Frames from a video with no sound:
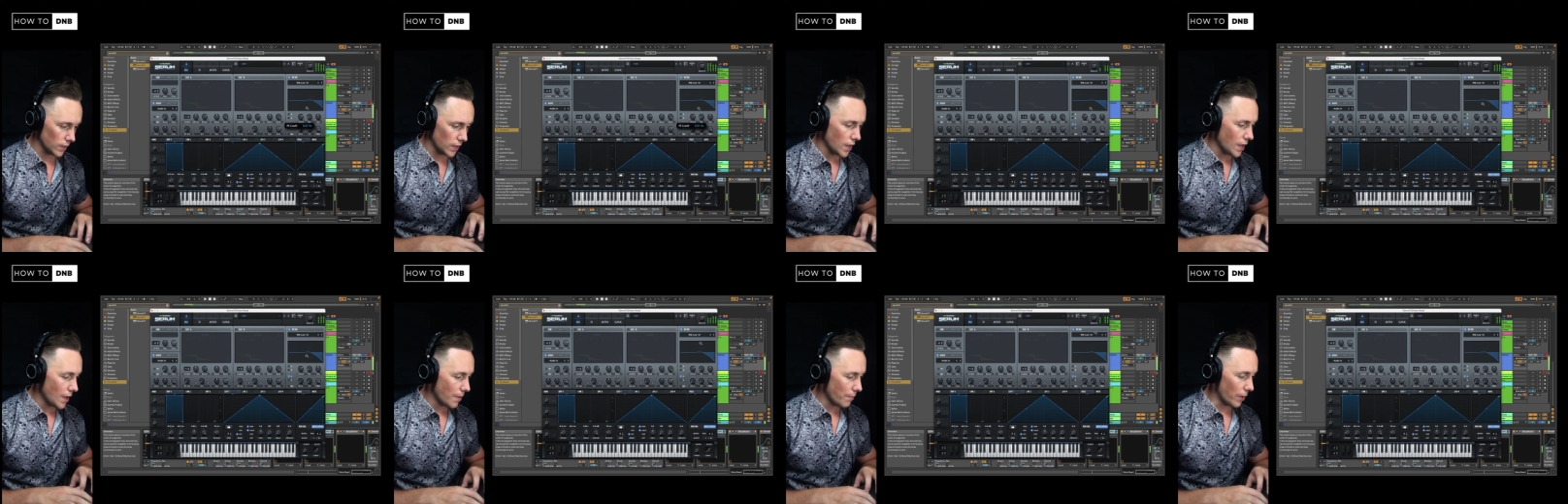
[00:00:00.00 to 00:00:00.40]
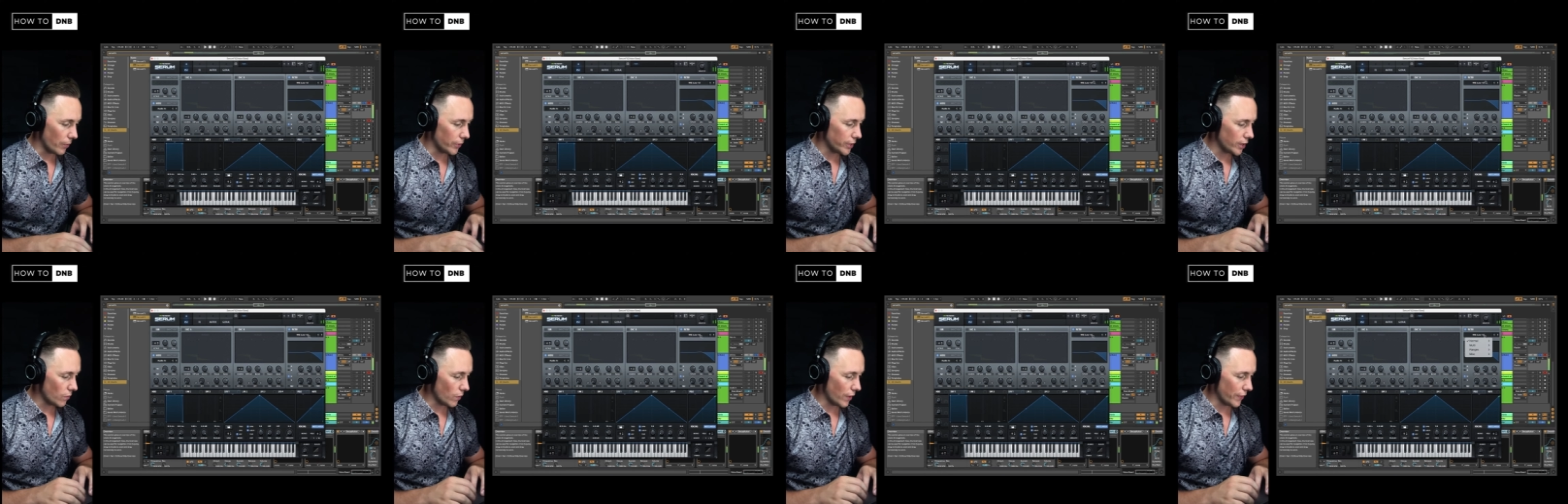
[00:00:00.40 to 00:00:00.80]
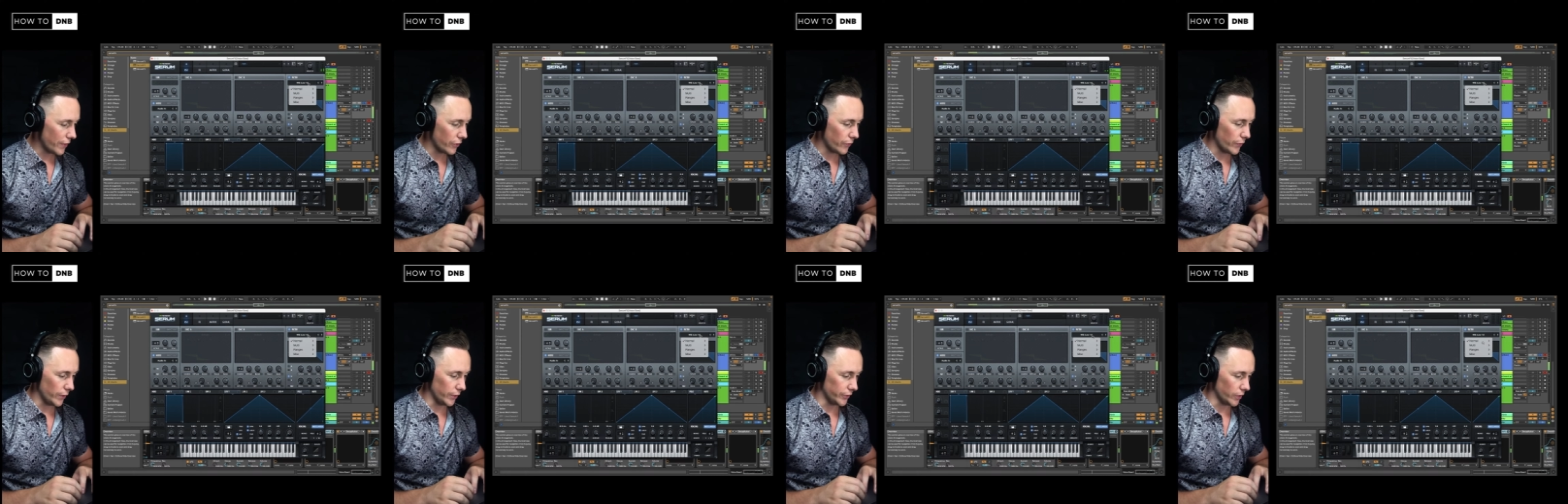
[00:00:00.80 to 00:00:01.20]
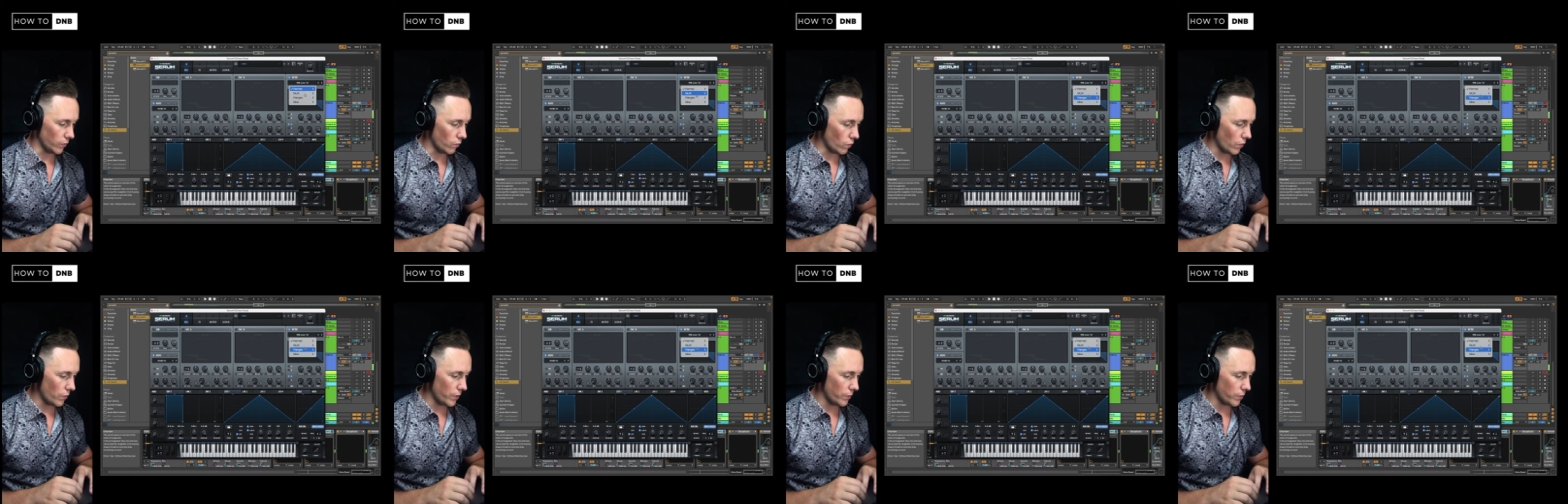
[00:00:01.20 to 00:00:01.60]
But we don't want this filter.
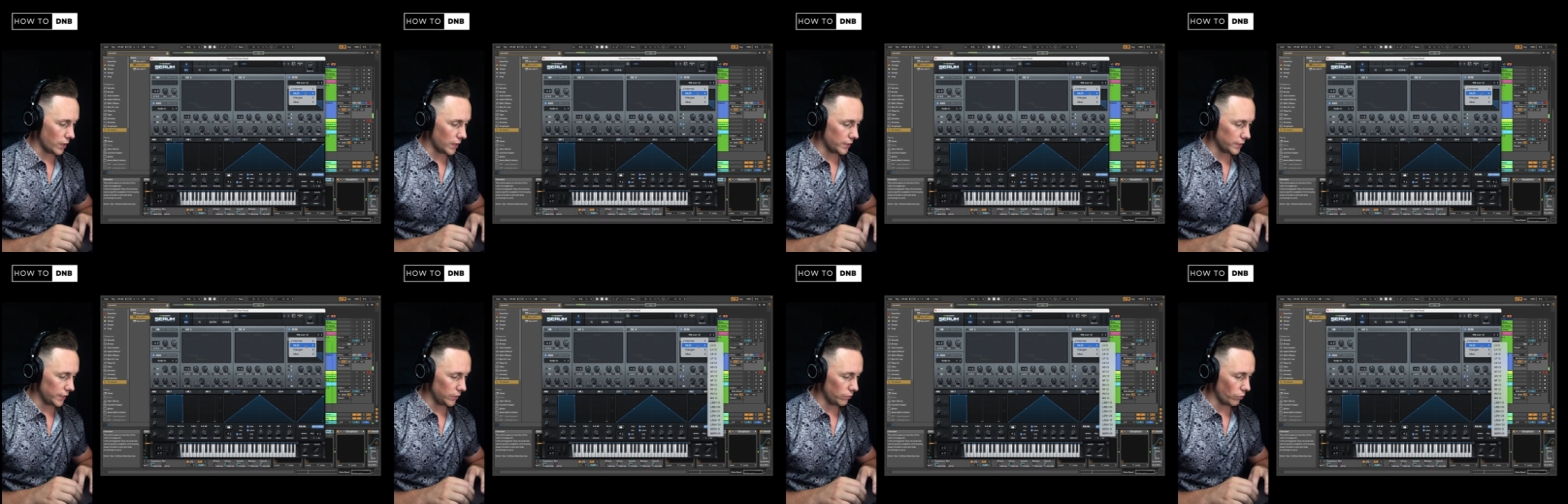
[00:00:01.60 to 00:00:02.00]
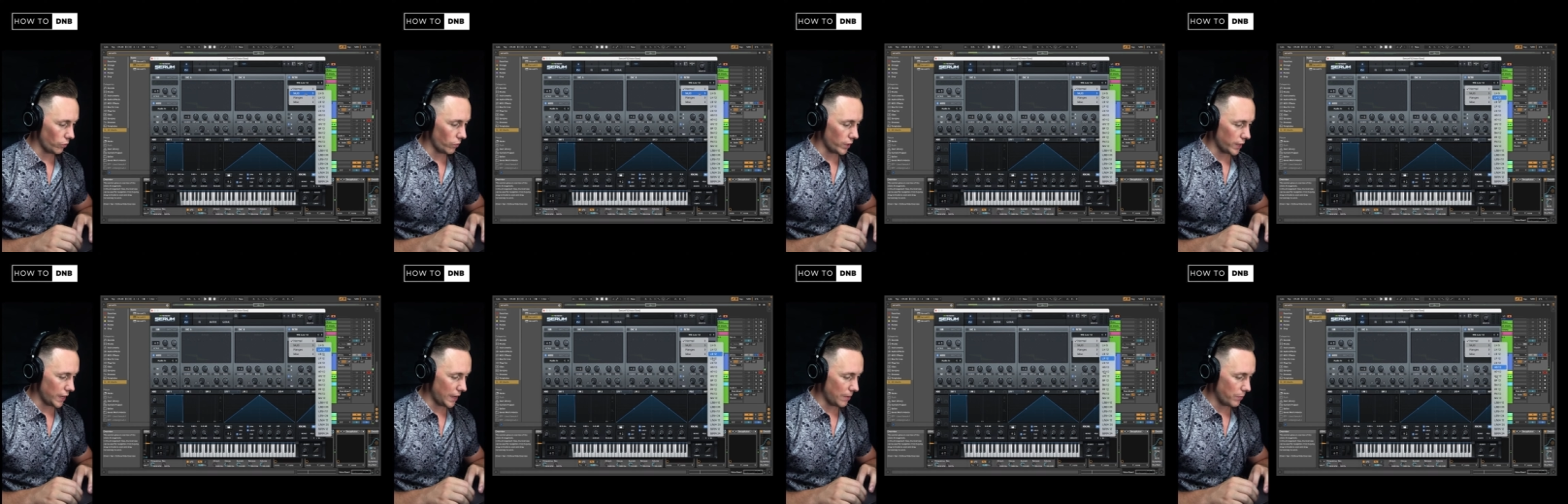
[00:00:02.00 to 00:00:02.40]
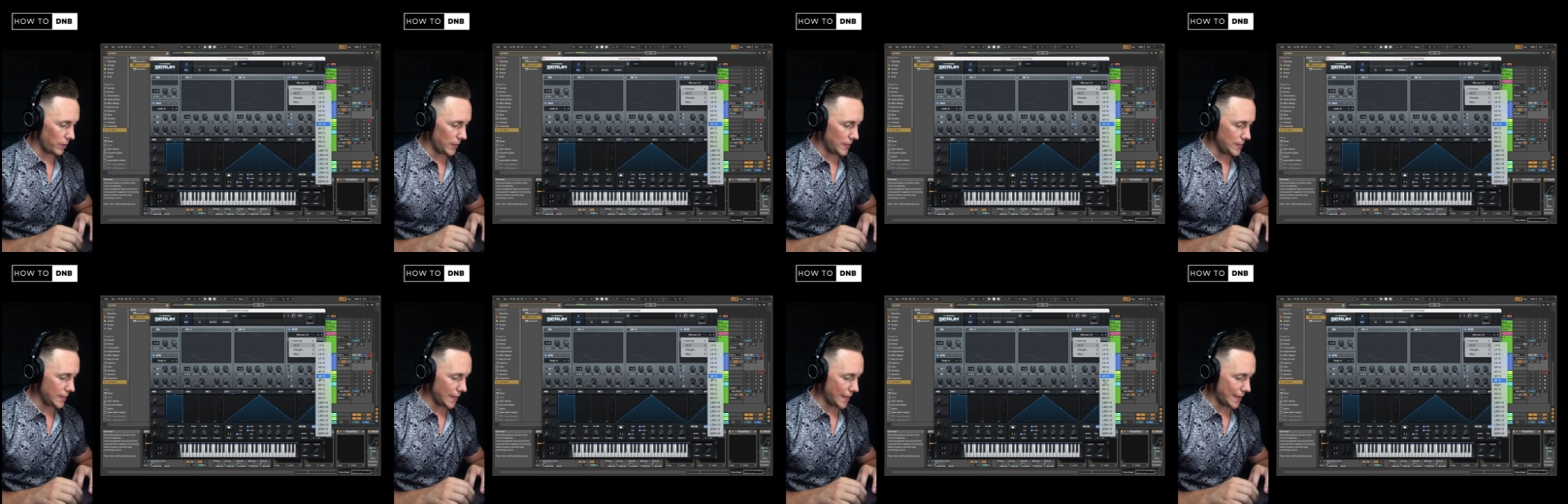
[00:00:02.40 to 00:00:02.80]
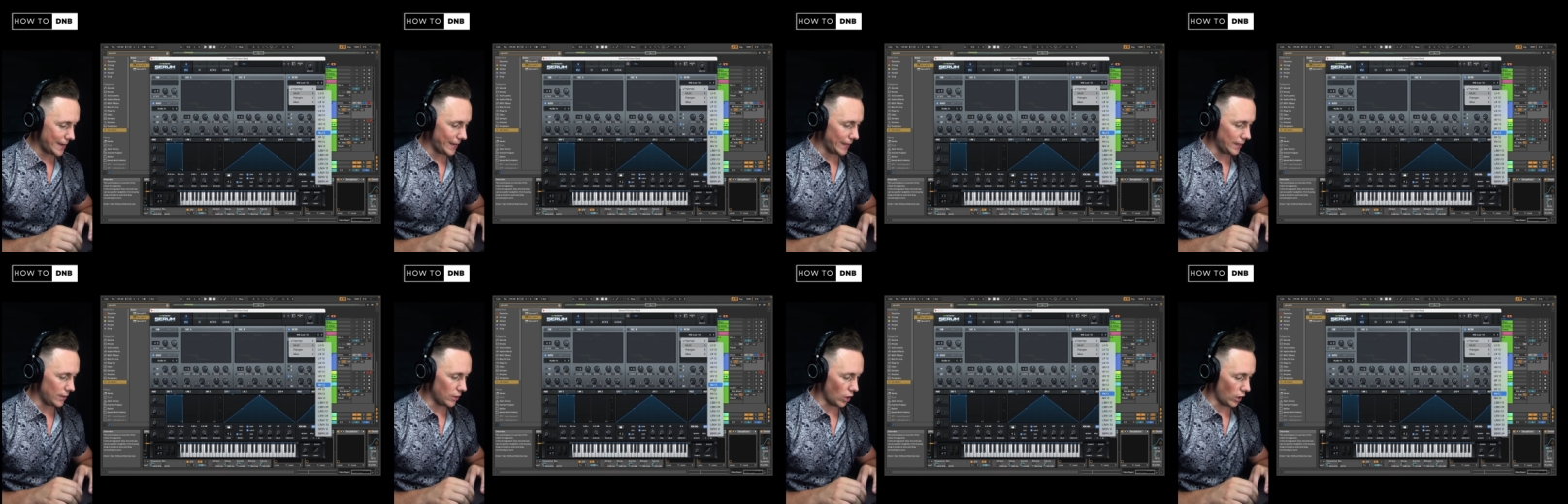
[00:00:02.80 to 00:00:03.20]
What we want is we want a peak and
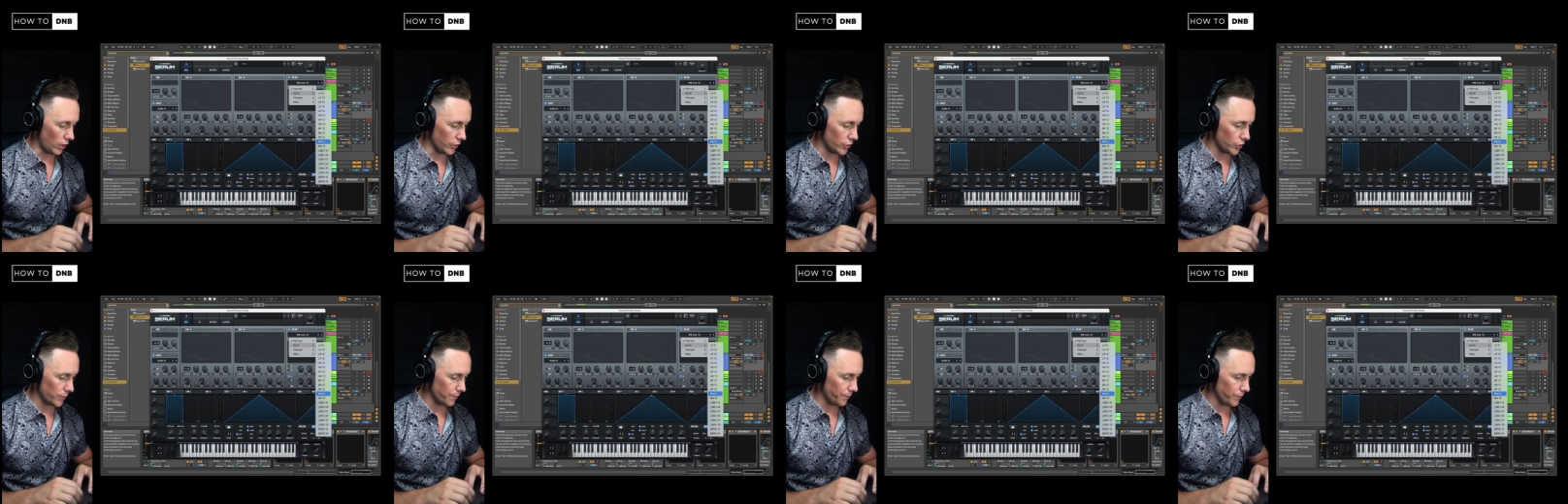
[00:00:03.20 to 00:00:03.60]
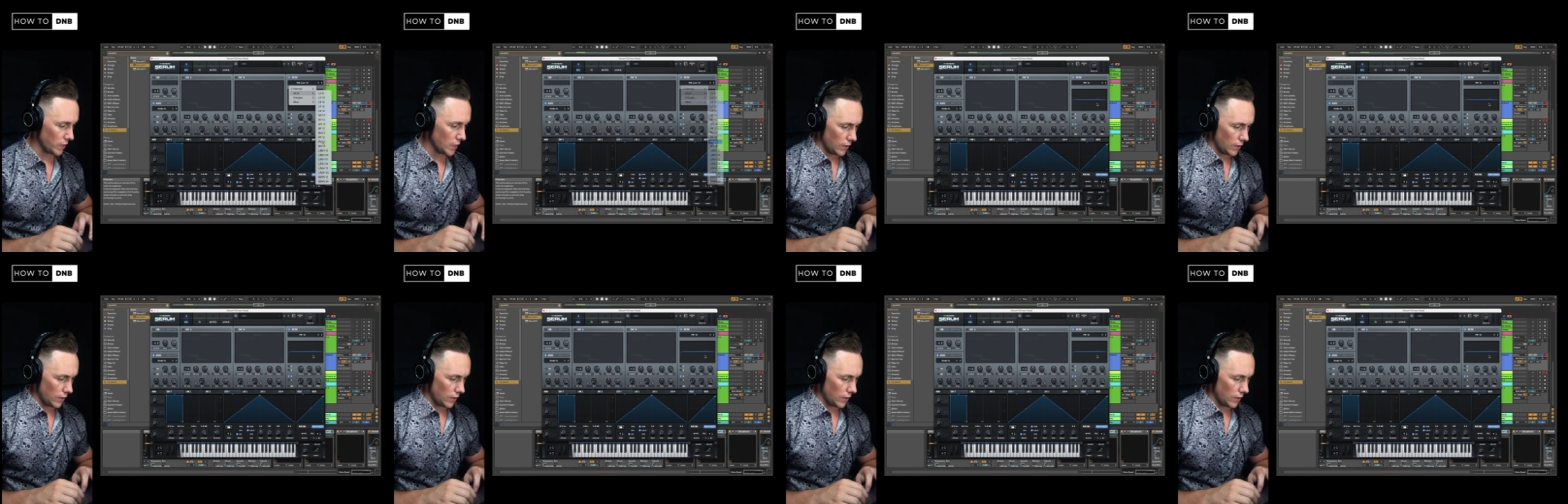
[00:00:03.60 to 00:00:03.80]
a notch.